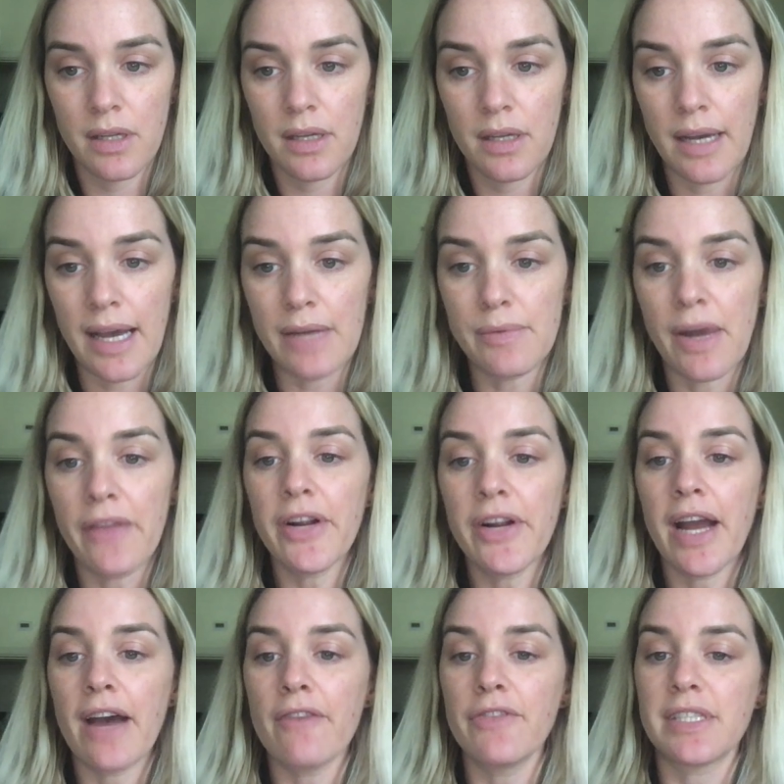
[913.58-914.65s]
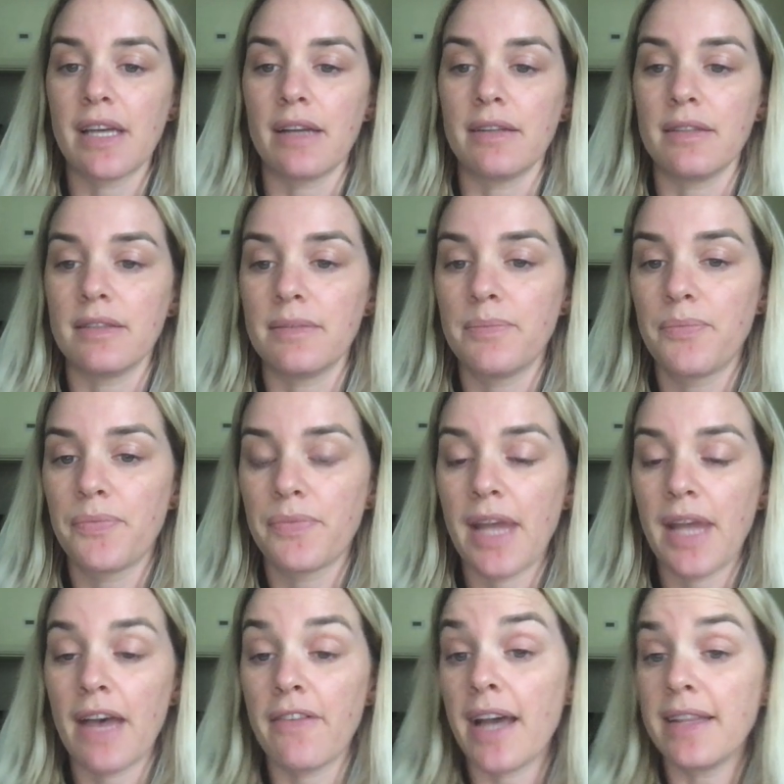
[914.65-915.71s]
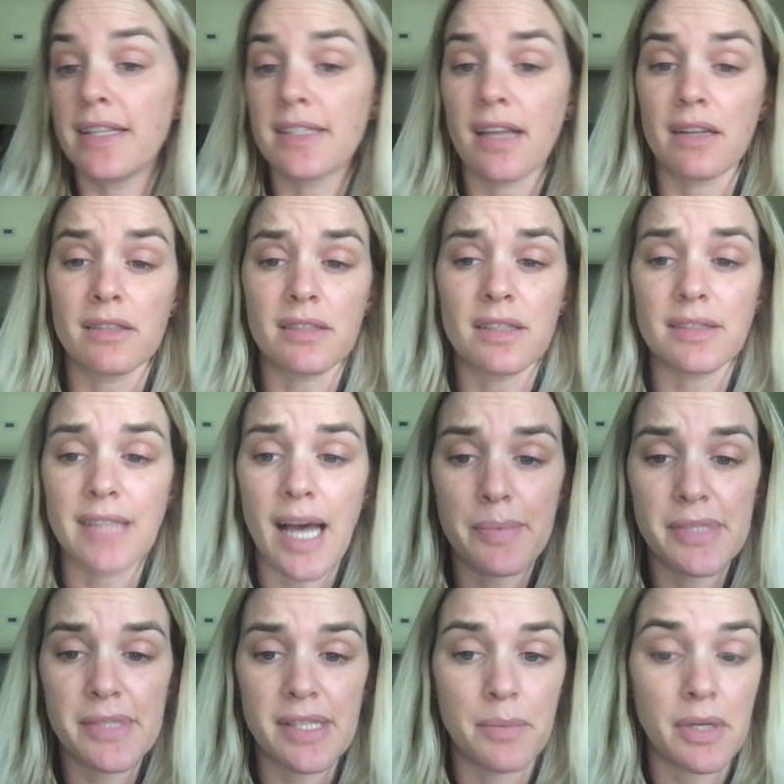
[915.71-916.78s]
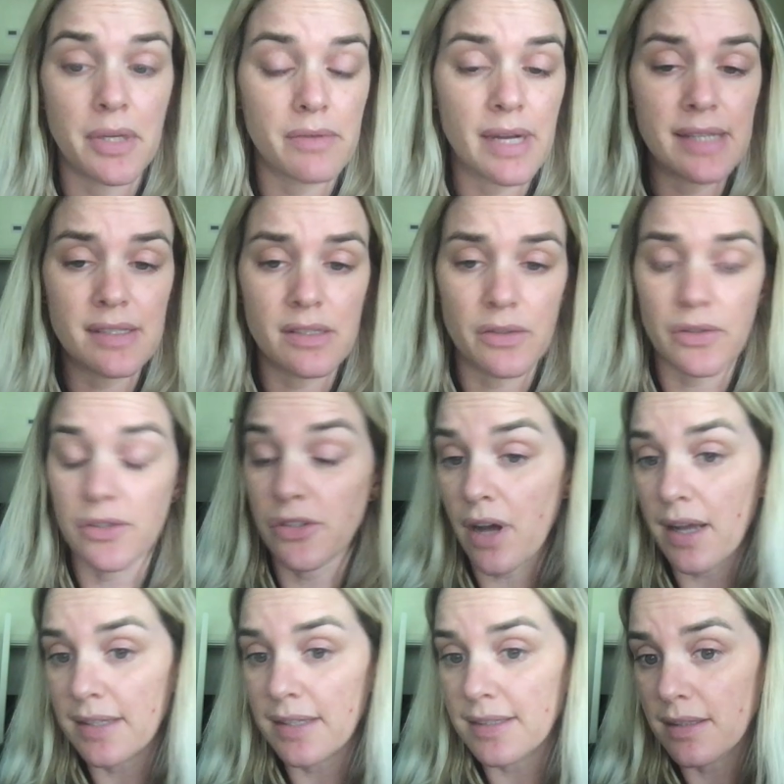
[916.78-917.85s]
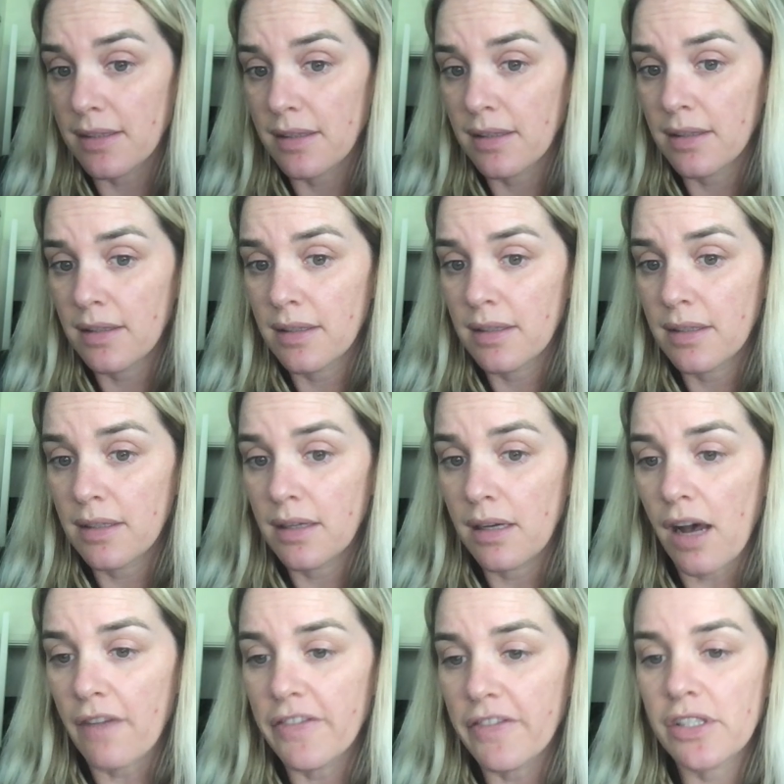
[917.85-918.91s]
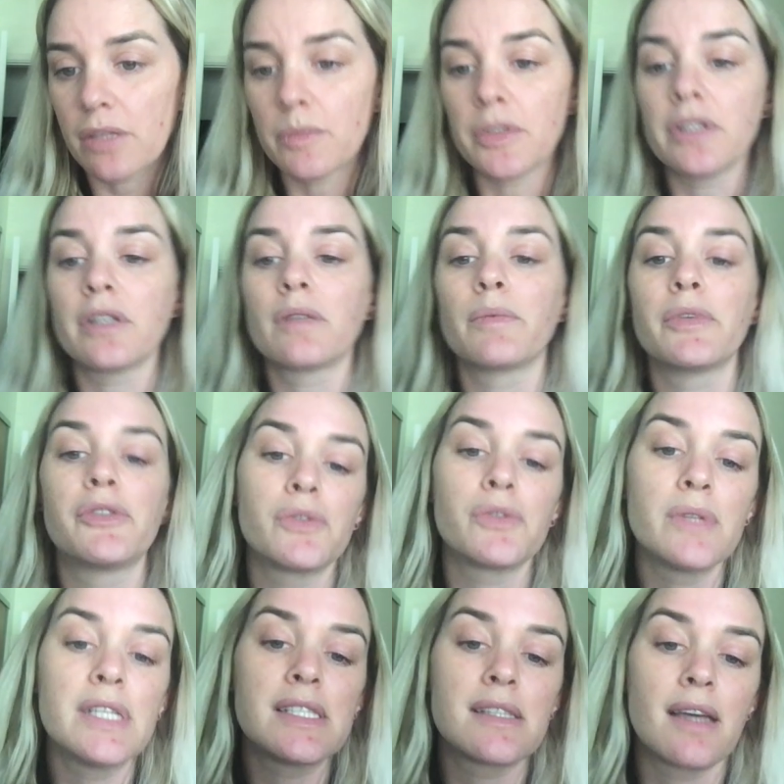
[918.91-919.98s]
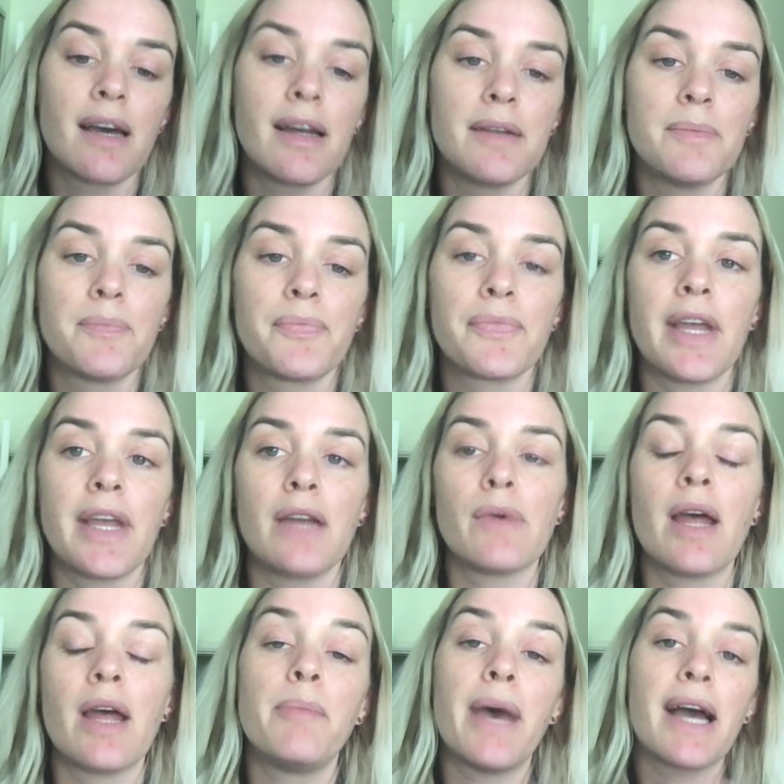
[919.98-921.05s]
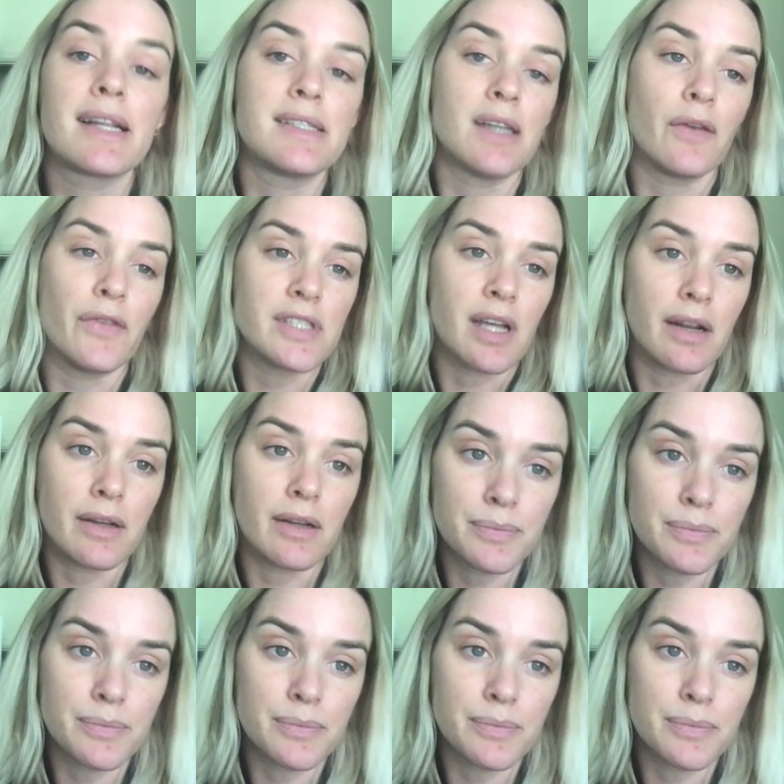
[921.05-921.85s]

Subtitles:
I'd rather have had the tunnel collapse than be arrested or shot. Officer Muller withdrew his gun and ran back down the tunnel.